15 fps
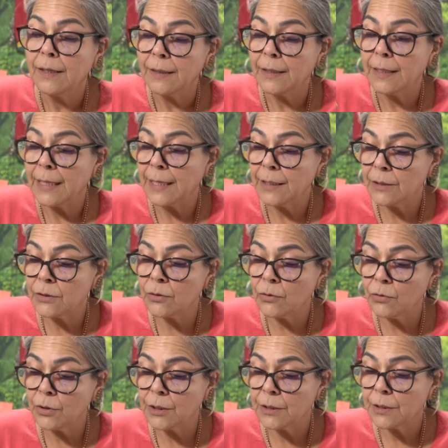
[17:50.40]
The Knight of
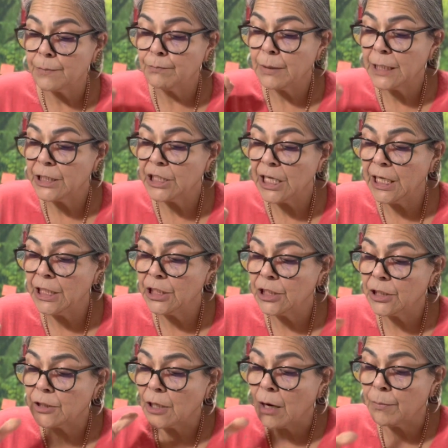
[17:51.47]
Swords, big
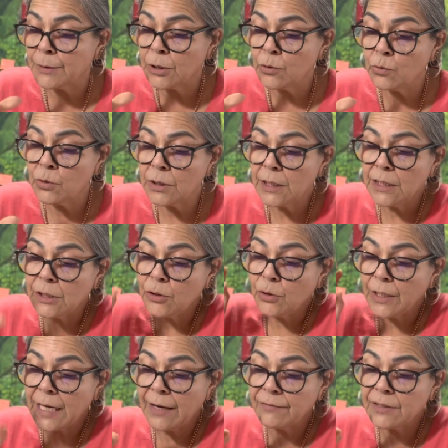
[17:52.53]
changes, opportunities. You're
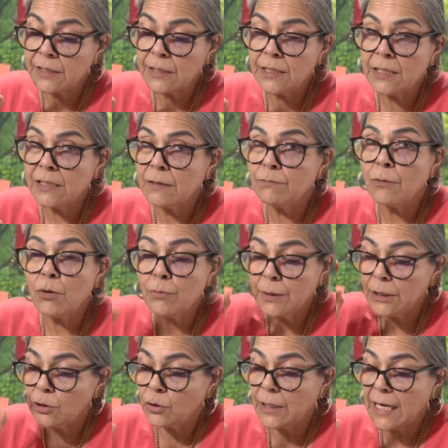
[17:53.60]
going to have to seize the
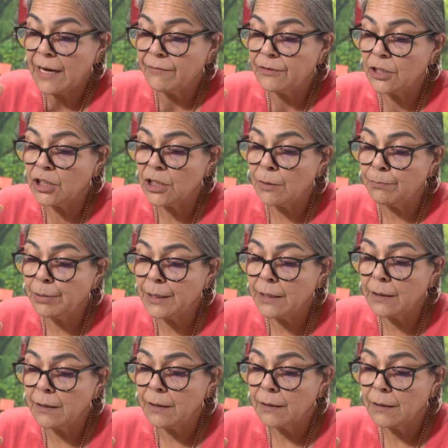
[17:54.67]
moment. You're going to have to jump
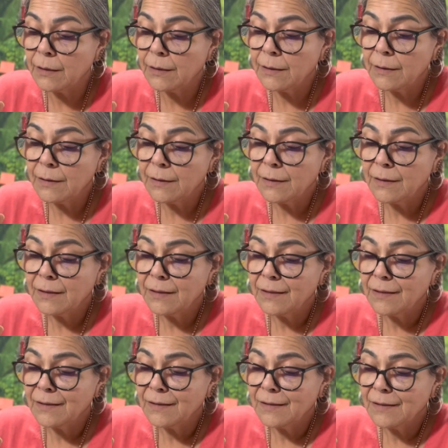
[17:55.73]
in.
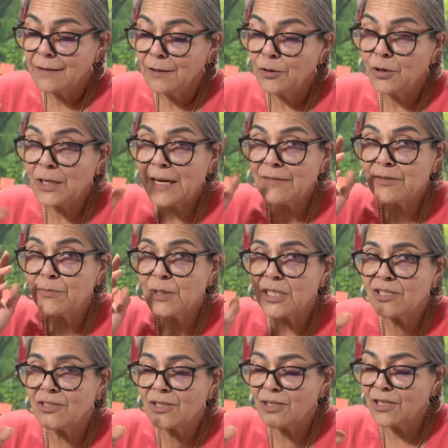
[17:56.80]
You're going to have to be
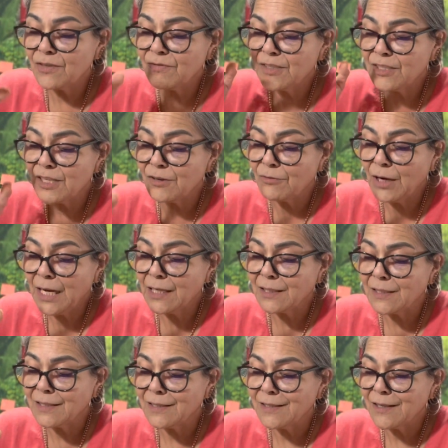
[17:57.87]
assertive and
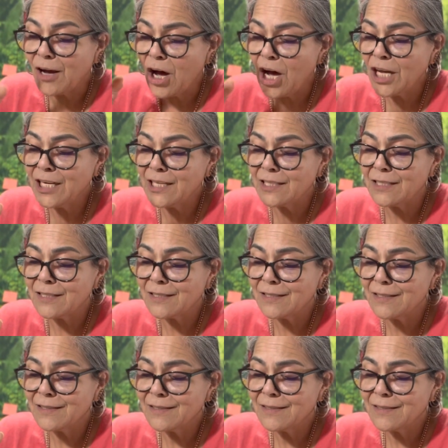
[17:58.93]
direct, honest